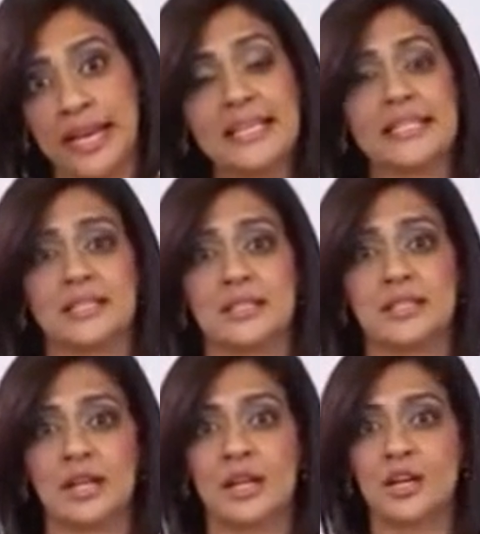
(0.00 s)

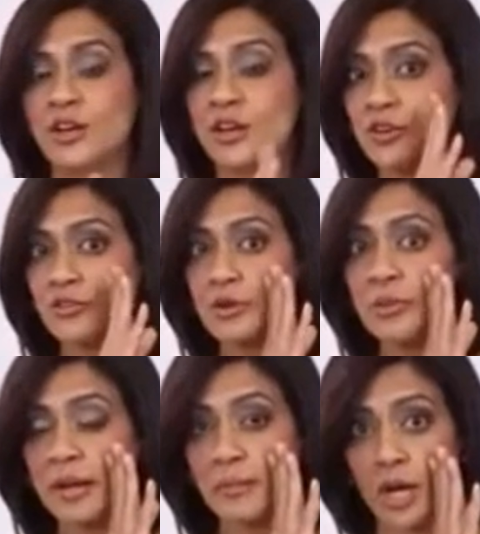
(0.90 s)
ideal for
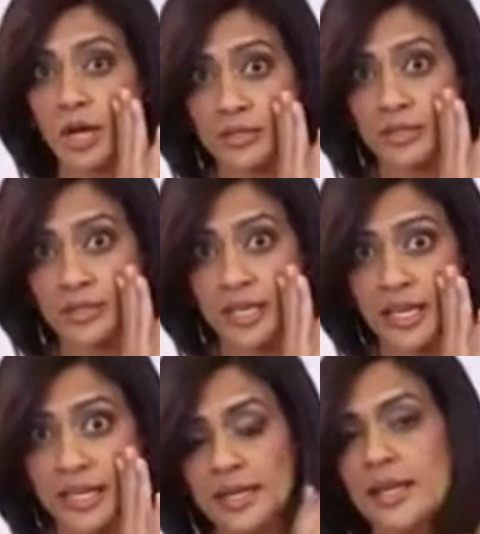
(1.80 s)
my model
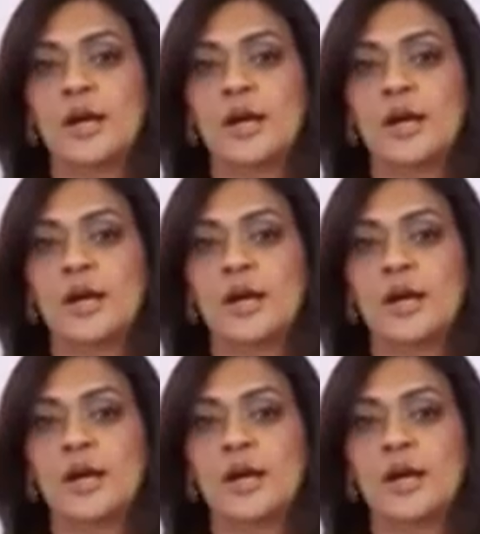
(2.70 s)
today,